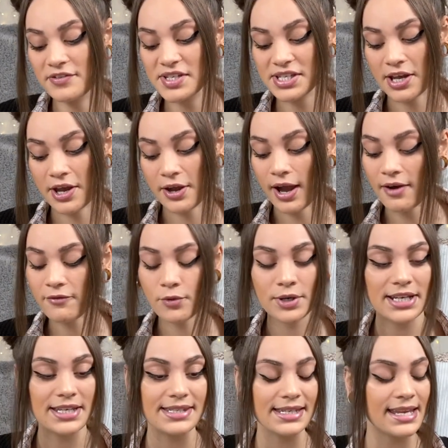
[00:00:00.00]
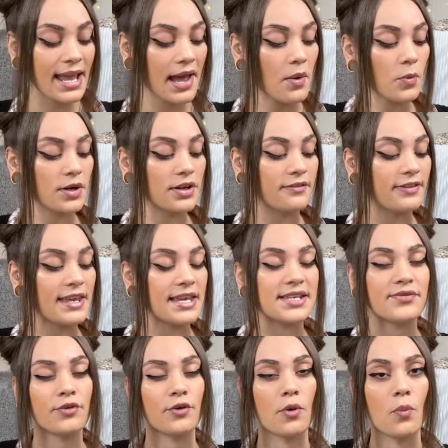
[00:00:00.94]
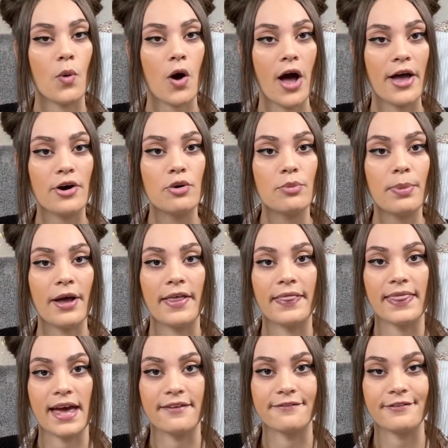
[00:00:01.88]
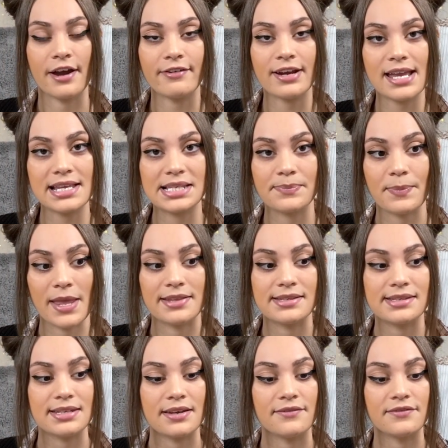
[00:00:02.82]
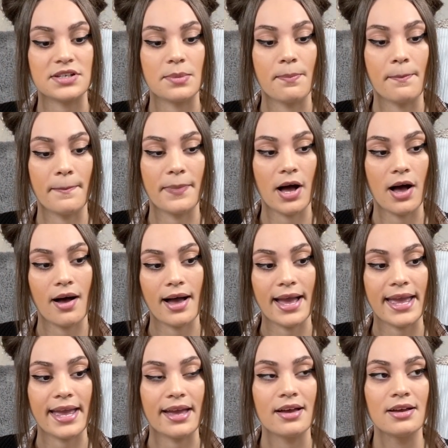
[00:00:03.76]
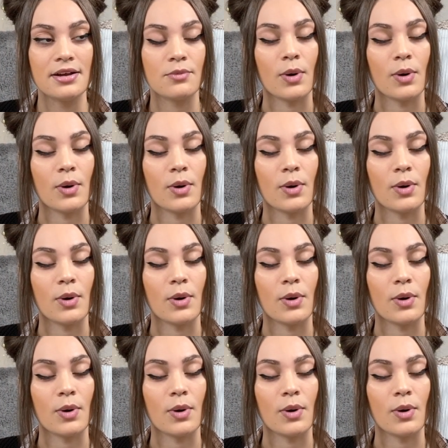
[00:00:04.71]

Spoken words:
So I've wanted to get one of these for a while, but they're very expensive to buy.